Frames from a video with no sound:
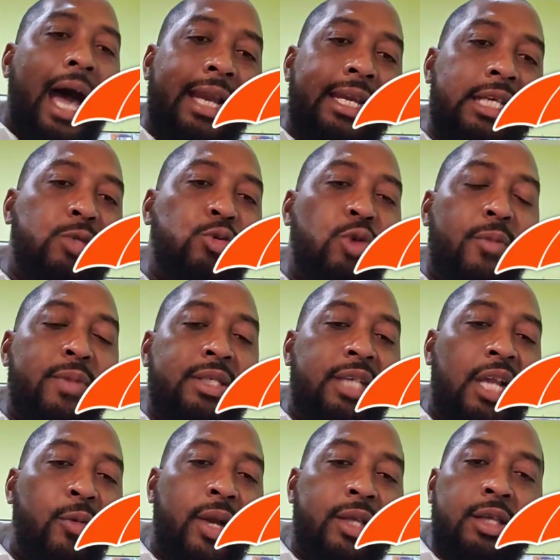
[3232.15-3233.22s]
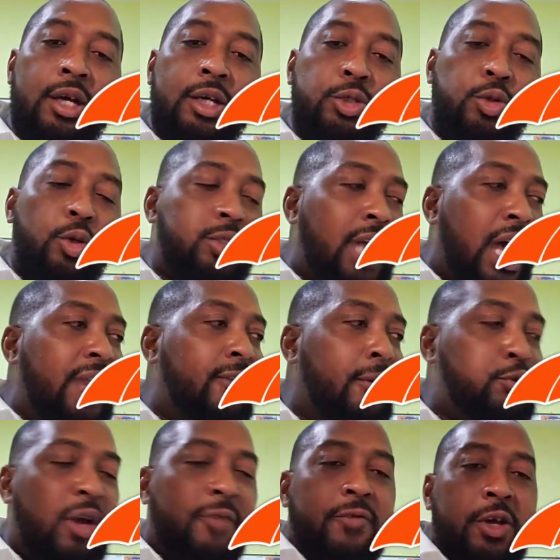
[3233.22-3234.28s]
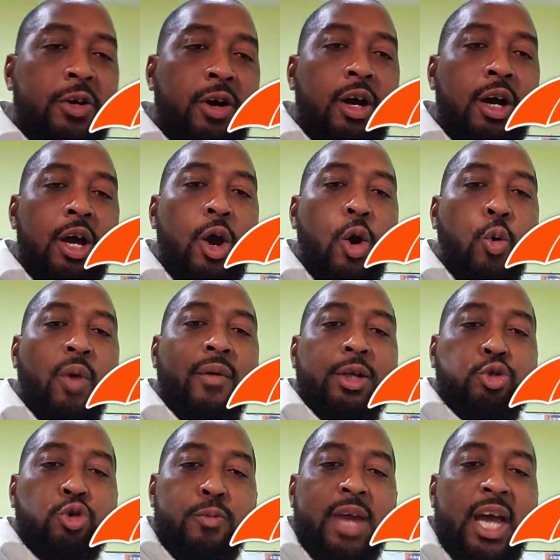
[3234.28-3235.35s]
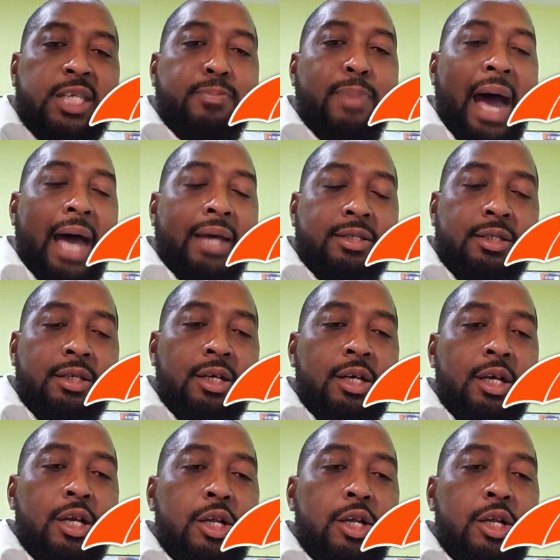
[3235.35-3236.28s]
And this is what we've been dealing with. So starting from Trafigura, we have a dubious past.